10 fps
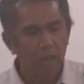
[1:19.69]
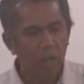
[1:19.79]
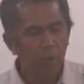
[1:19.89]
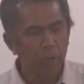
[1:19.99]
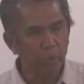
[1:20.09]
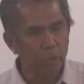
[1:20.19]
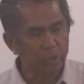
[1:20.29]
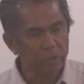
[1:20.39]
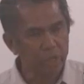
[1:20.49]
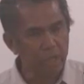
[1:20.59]
what we are
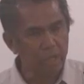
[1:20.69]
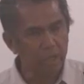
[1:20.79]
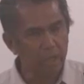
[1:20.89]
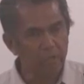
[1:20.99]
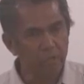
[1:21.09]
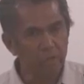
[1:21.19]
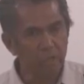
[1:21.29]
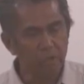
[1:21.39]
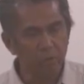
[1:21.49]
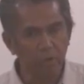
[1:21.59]
seeing is
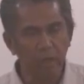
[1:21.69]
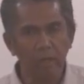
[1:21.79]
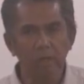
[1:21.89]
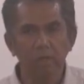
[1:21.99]
Israel